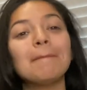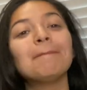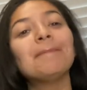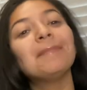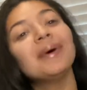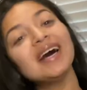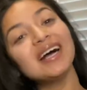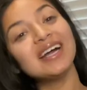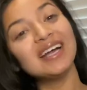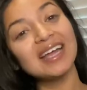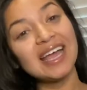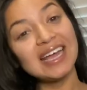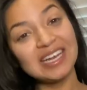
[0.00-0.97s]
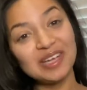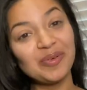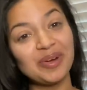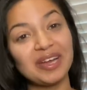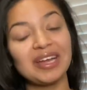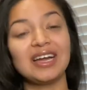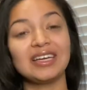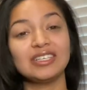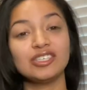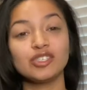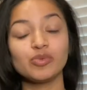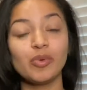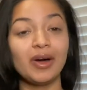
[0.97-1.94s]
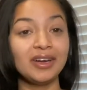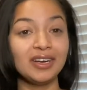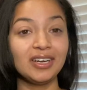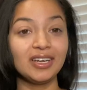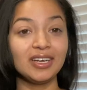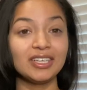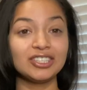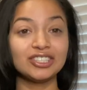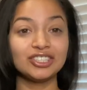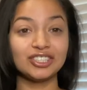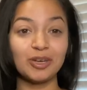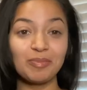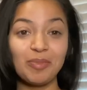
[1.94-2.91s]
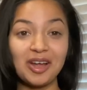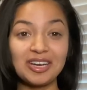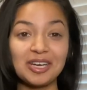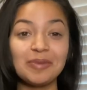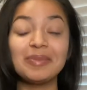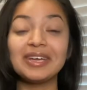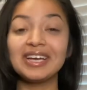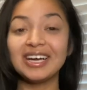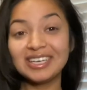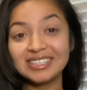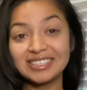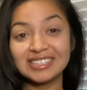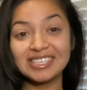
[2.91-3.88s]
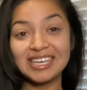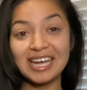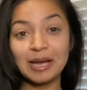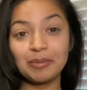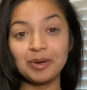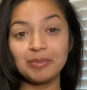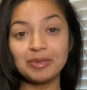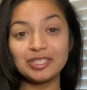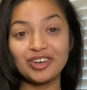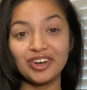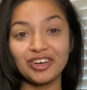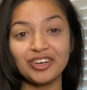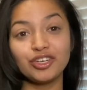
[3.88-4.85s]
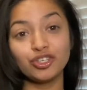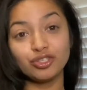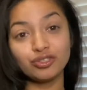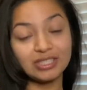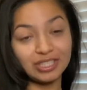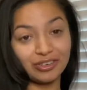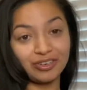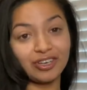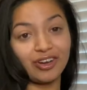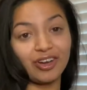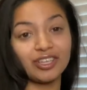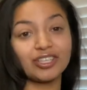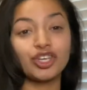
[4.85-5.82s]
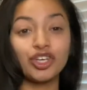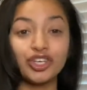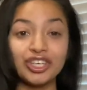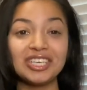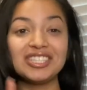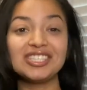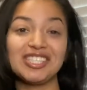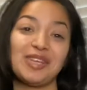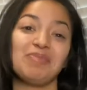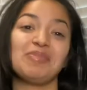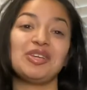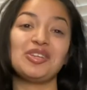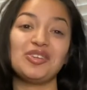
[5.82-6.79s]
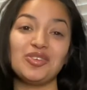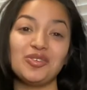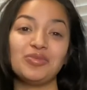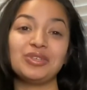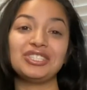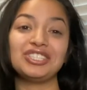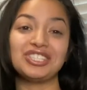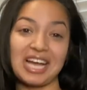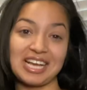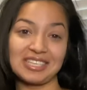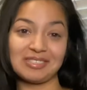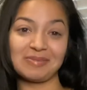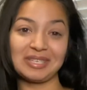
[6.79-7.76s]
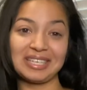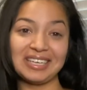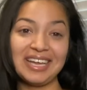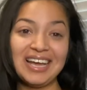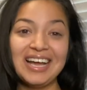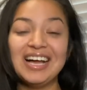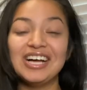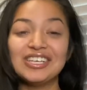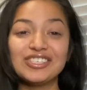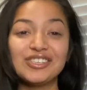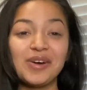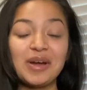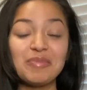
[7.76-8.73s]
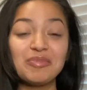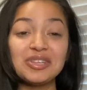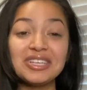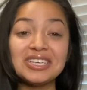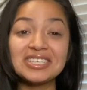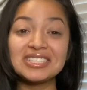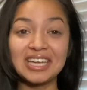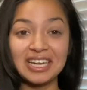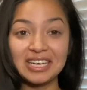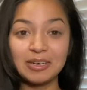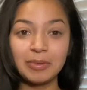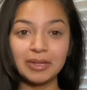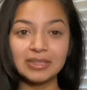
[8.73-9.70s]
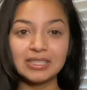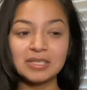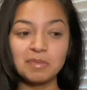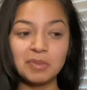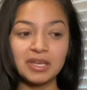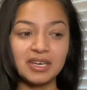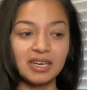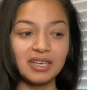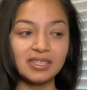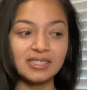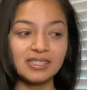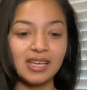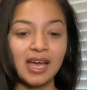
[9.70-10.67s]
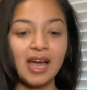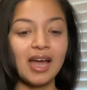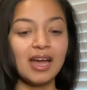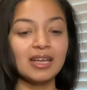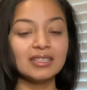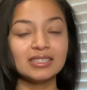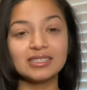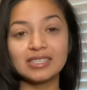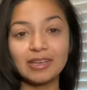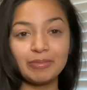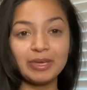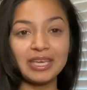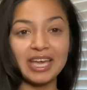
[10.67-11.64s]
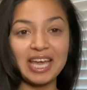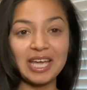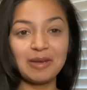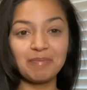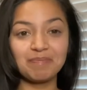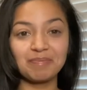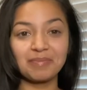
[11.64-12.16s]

But anyway, I just wanted to jump on here because today I'm gonna be starting a new series called Cooking Something New with Jasmine. So I'm really excited about this because since I became